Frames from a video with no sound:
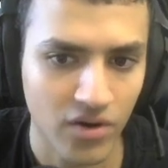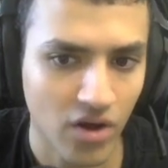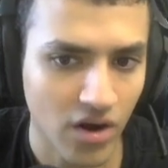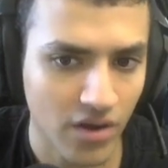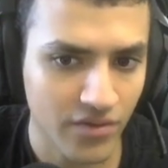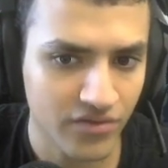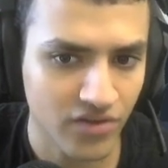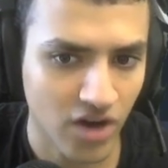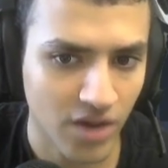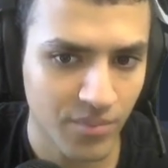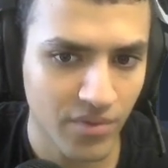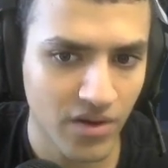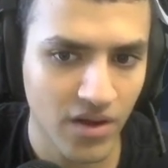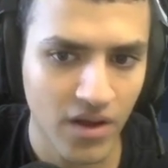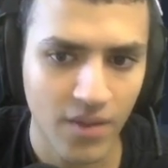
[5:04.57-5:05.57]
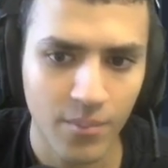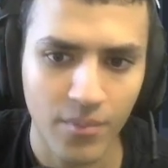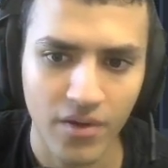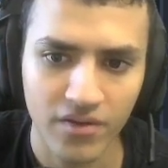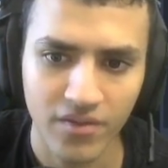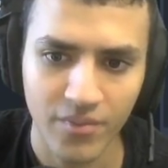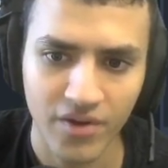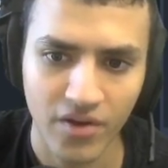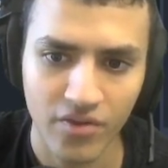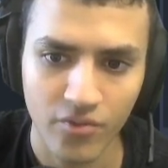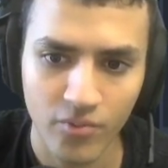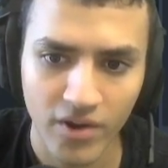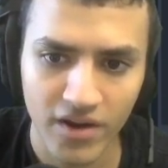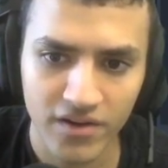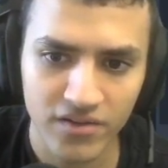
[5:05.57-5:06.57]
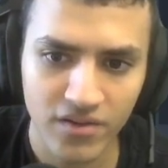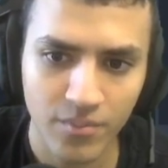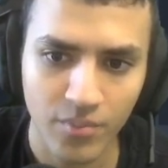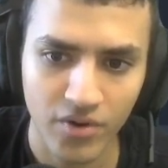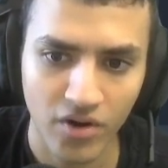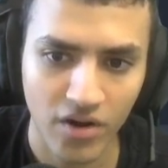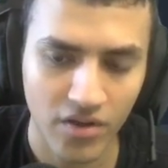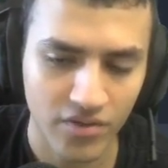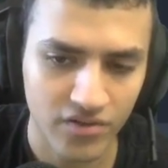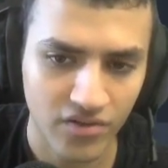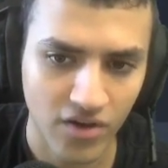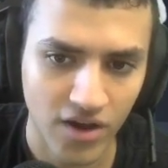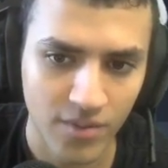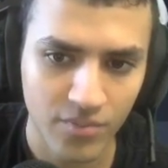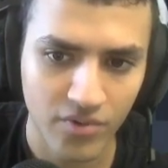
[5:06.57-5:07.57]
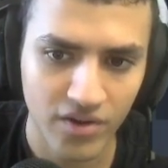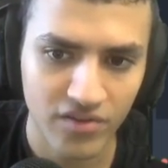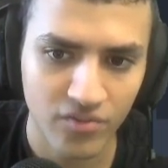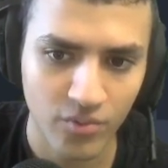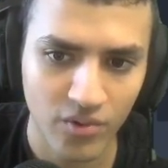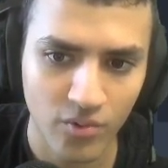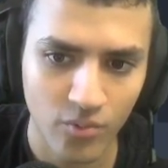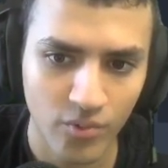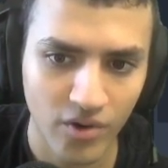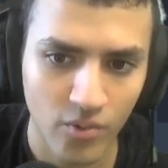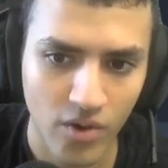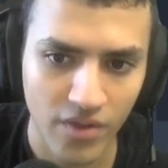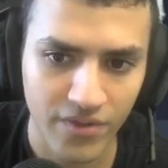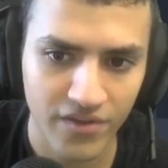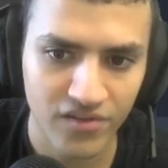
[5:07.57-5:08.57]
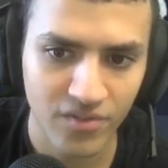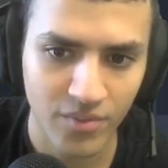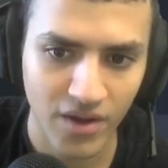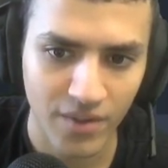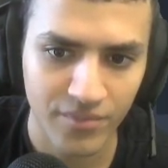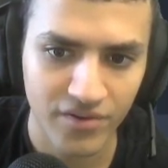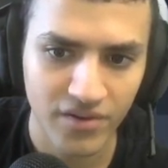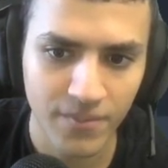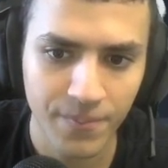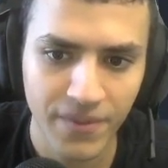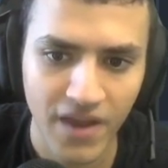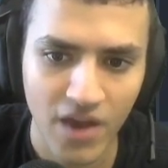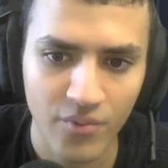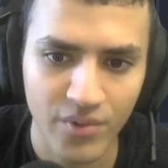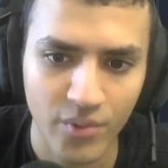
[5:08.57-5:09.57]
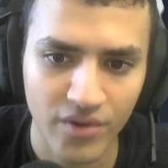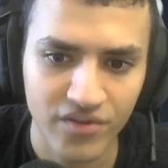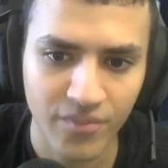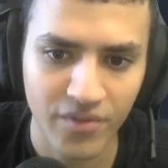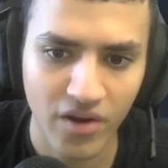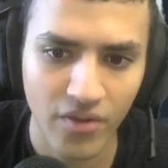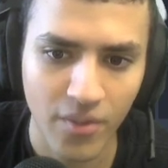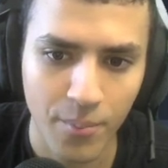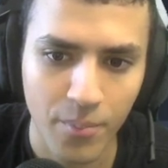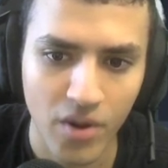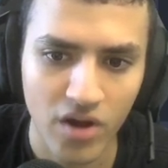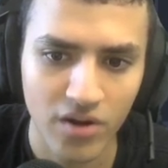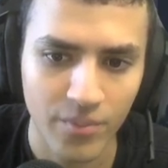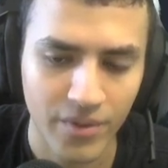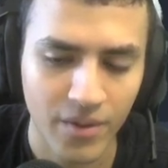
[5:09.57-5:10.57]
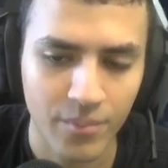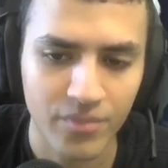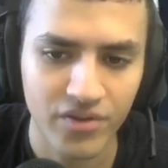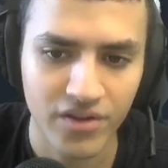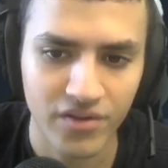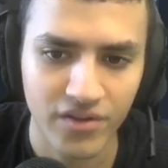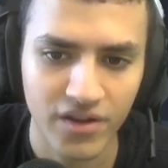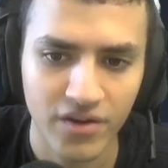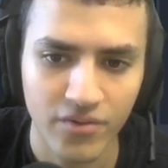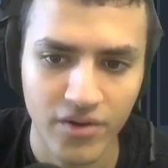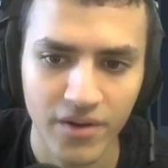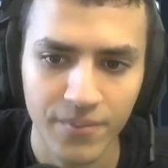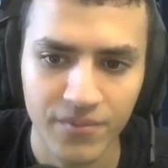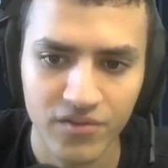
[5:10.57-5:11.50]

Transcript: but not on the top, something on the right, but not on the top, right? So we, we don't want this to be empty and we want something on the bottom completely, right?